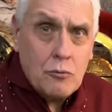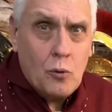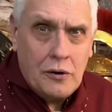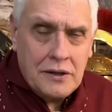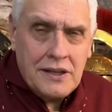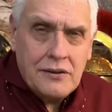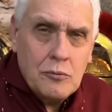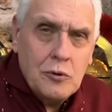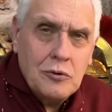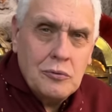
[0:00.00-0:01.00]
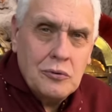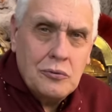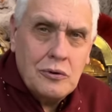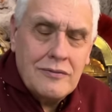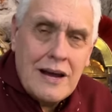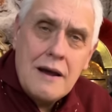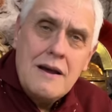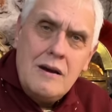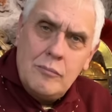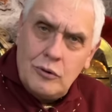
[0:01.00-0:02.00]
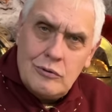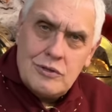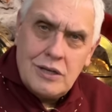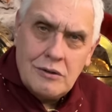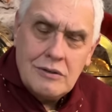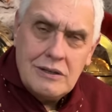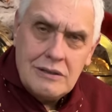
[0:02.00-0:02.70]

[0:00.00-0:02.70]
widening the wound and all of that, but also